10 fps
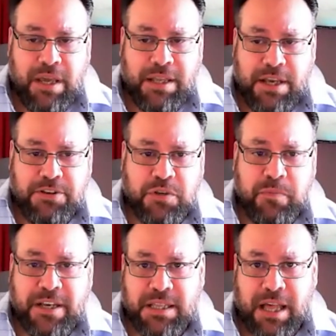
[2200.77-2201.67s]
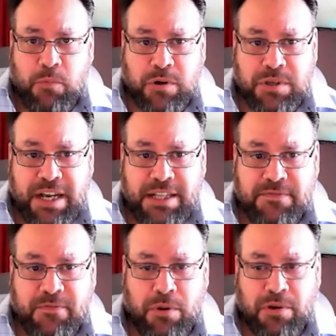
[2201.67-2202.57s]
It just makes a lot more
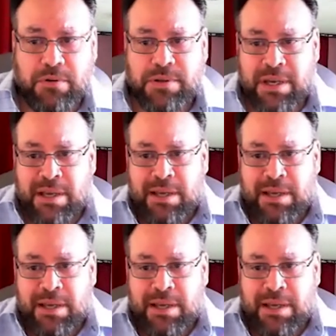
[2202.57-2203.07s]
sense for those,